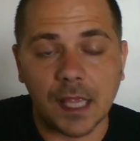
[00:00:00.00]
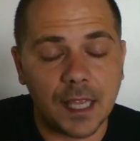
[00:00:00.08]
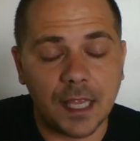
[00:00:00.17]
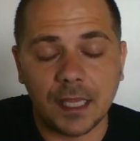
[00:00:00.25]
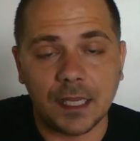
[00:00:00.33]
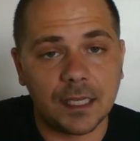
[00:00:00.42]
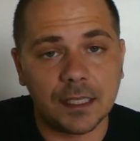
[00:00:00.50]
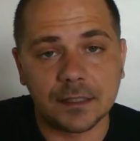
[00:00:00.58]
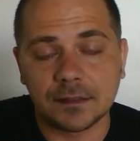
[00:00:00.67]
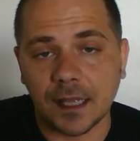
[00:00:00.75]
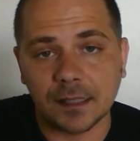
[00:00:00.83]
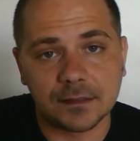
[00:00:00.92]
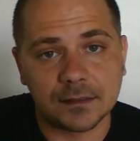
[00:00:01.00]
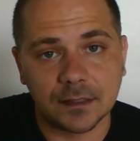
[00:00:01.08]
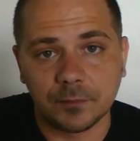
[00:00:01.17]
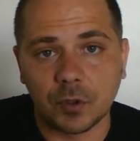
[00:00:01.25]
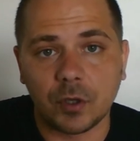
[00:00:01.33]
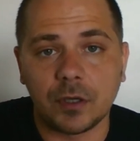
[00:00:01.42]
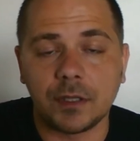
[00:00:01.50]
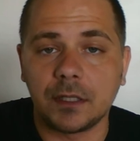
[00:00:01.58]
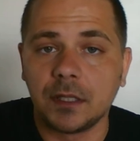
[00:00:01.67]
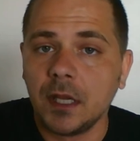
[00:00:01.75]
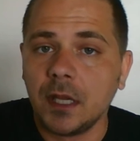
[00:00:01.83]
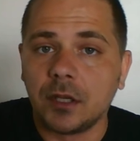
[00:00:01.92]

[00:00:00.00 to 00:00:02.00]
And, and, it's that simple. And then